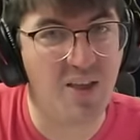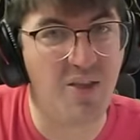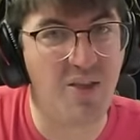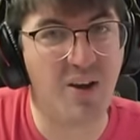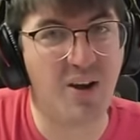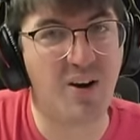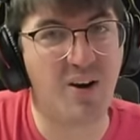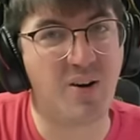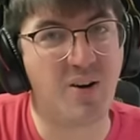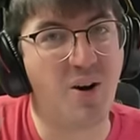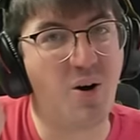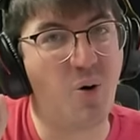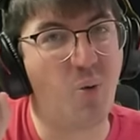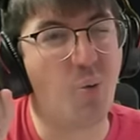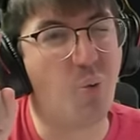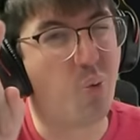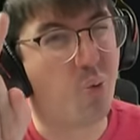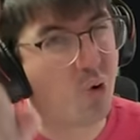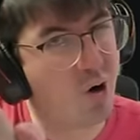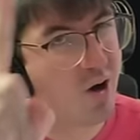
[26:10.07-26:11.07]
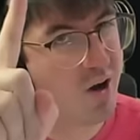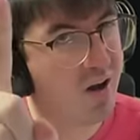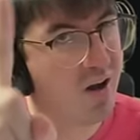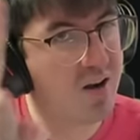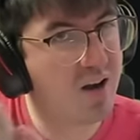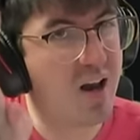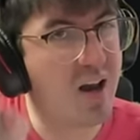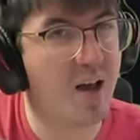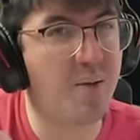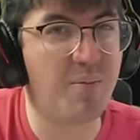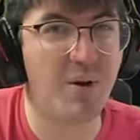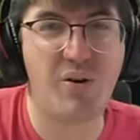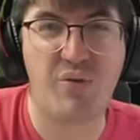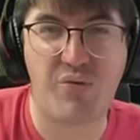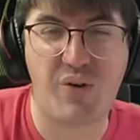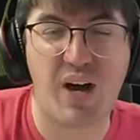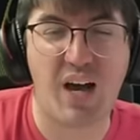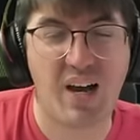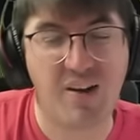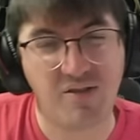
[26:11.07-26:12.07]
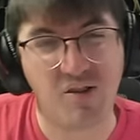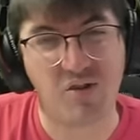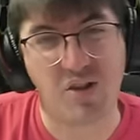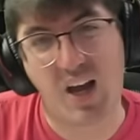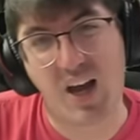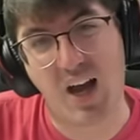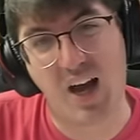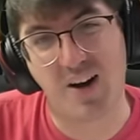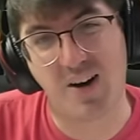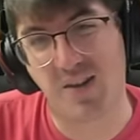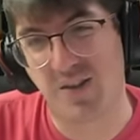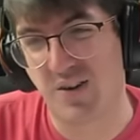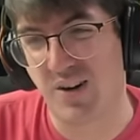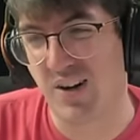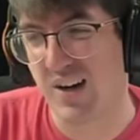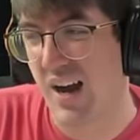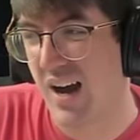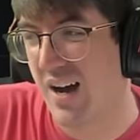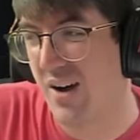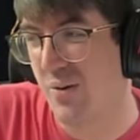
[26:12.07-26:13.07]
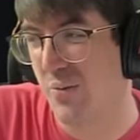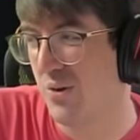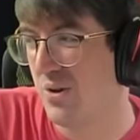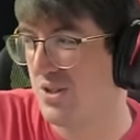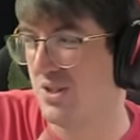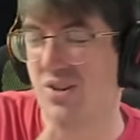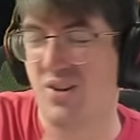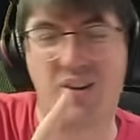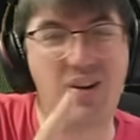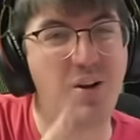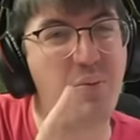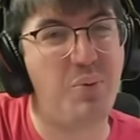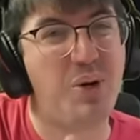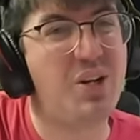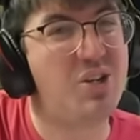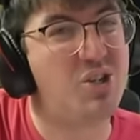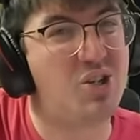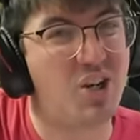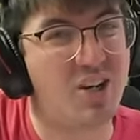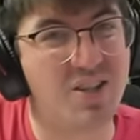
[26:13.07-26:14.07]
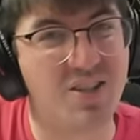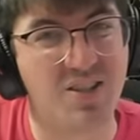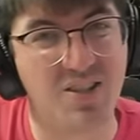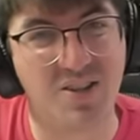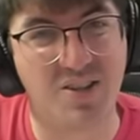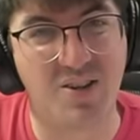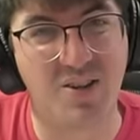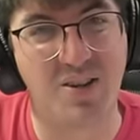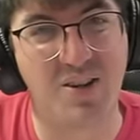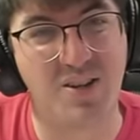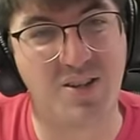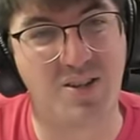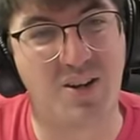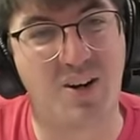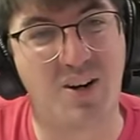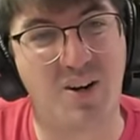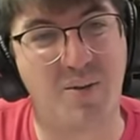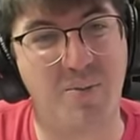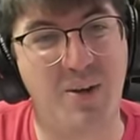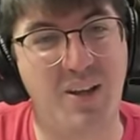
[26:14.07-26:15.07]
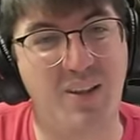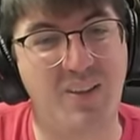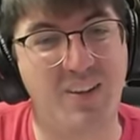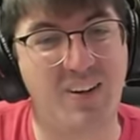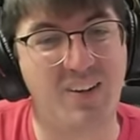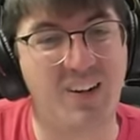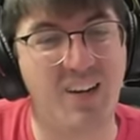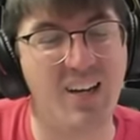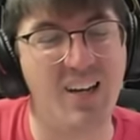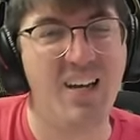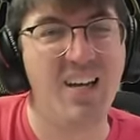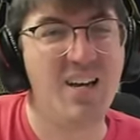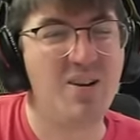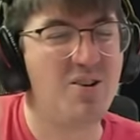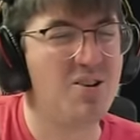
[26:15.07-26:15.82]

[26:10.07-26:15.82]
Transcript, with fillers: their one ML5 that they had on their account was going to be just as good as Aramintha, right?